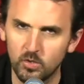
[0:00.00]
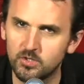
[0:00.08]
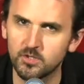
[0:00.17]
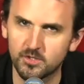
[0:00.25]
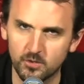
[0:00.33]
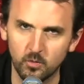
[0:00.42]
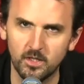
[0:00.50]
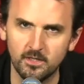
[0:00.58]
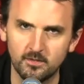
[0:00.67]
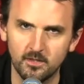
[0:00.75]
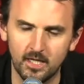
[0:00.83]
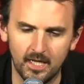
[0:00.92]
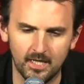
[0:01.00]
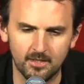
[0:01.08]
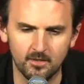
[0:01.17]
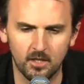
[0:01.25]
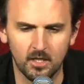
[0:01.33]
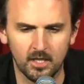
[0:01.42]
which is sweet,
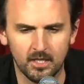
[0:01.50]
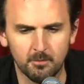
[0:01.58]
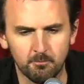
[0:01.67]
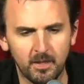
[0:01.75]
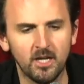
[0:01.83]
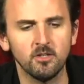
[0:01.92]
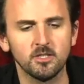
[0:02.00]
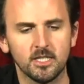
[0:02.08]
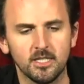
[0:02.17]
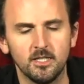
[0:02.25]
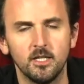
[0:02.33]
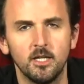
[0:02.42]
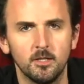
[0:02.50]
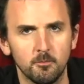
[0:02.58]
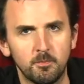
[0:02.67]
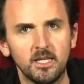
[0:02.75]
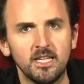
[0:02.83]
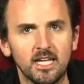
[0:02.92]
and barely
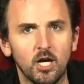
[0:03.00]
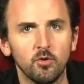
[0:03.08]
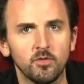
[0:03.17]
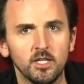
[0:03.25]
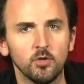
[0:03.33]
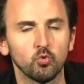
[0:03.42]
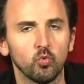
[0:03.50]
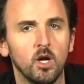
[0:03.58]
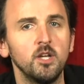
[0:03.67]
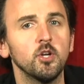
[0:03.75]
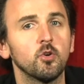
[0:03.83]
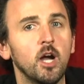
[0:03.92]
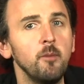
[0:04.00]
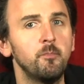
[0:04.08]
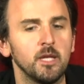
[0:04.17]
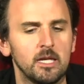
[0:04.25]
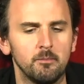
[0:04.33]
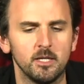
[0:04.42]
beat out the
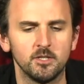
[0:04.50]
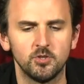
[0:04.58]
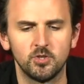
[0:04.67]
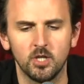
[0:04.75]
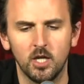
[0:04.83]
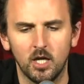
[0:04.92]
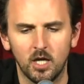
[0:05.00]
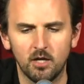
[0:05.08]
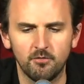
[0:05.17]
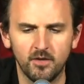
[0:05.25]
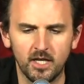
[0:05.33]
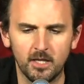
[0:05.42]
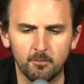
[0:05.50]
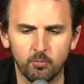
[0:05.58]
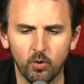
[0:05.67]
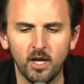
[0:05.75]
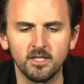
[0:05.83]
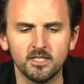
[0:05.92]
runner-up image of a
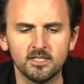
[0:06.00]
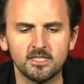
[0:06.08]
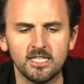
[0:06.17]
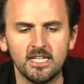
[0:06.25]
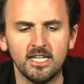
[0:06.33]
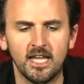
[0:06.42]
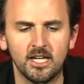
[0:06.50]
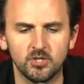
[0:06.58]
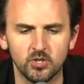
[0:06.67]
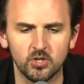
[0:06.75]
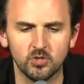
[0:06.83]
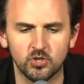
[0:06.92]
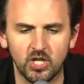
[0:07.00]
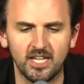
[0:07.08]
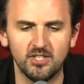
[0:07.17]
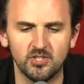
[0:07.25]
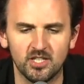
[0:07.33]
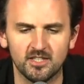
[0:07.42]
pregnant teenager
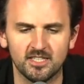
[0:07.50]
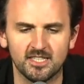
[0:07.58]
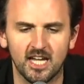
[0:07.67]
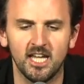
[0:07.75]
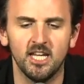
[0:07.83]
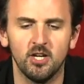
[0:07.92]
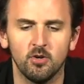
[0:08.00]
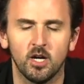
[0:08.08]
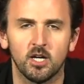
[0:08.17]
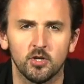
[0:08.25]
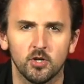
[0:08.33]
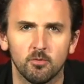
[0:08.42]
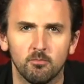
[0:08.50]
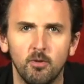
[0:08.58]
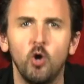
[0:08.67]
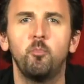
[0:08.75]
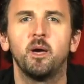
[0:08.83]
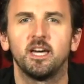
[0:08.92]
changing the tire on her
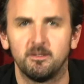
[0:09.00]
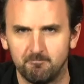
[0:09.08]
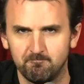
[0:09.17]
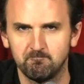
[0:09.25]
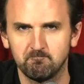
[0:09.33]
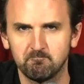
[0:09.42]
moped.